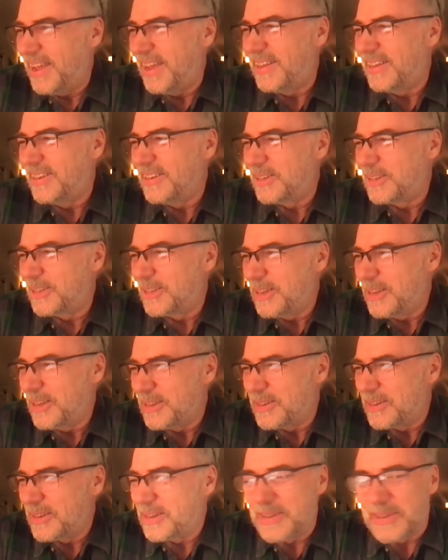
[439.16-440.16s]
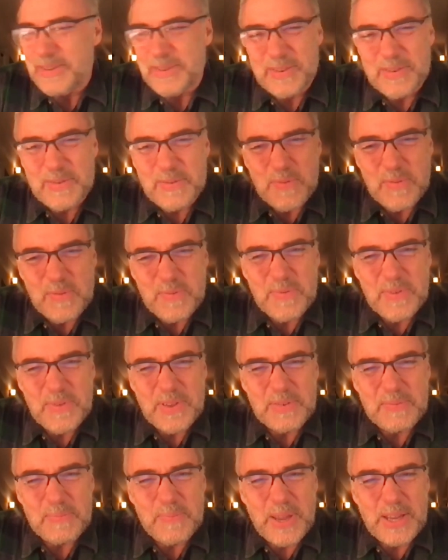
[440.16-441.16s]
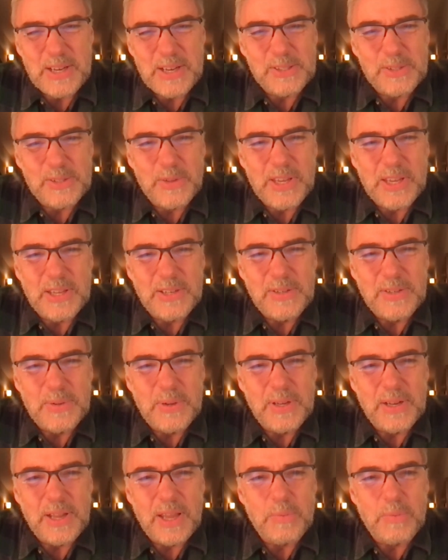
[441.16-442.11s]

and uh, it it made us look into it,